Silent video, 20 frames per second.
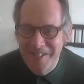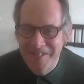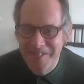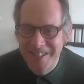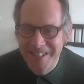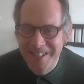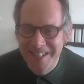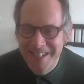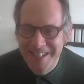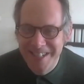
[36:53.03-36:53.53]

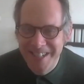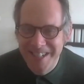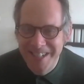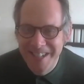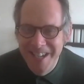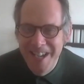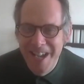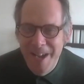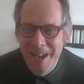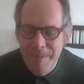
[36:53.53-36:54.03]
And it'd
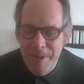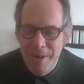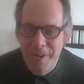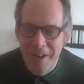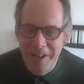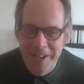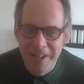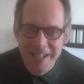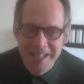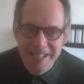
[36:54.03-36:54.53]
be
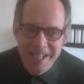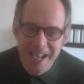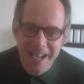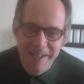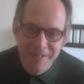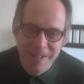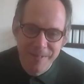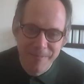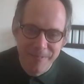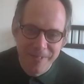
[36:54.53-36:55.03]
quite nice to have
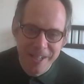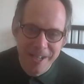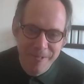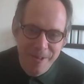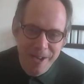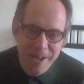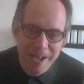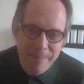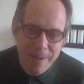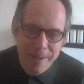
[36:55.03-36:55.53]
something
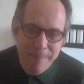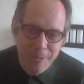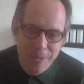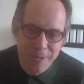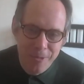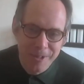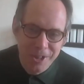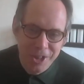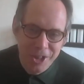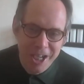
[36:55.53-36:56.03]
where people
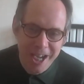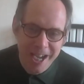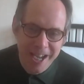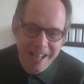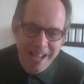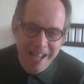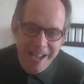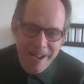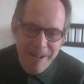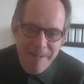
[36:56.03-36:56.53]
can share
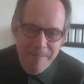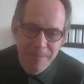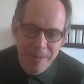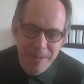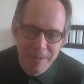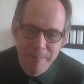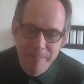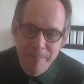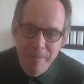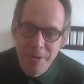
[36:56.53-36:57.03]
their
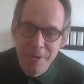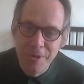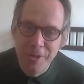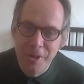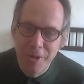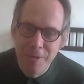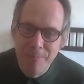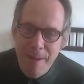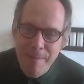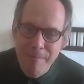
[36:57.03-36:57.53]

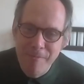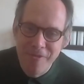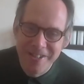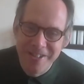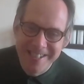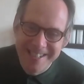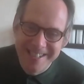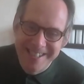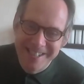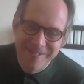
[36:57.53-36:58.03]
musical
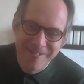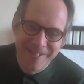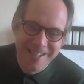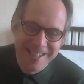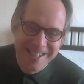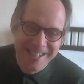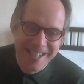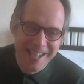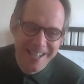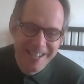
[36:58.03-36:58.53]
memories as well as
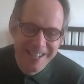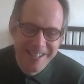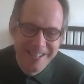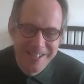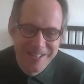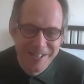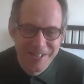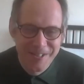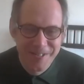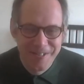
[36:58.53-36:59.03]
their
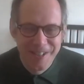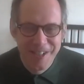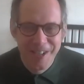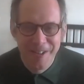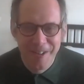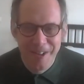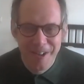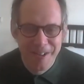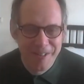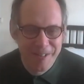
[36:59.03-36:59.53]
sort
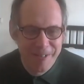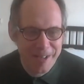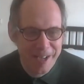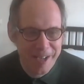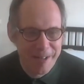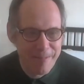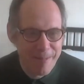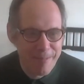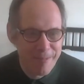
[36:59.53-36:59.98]
of